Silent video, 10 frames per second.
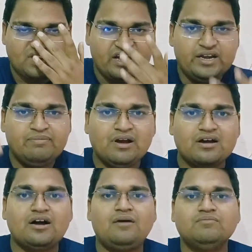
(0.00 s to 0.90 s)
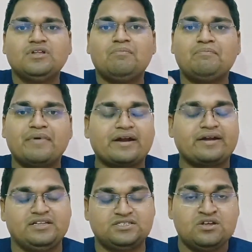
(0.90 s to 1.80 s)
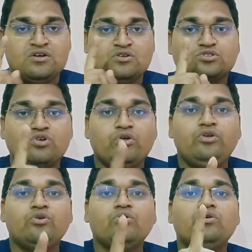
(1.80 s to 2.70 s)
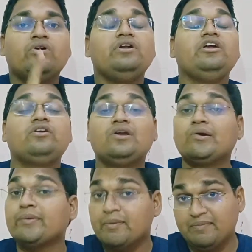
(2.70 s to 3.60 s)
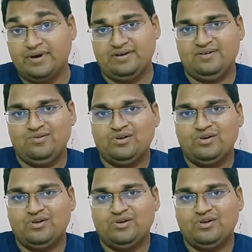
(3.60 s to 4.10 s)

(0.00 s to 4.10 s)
it will come the practice, so you don't need to remember.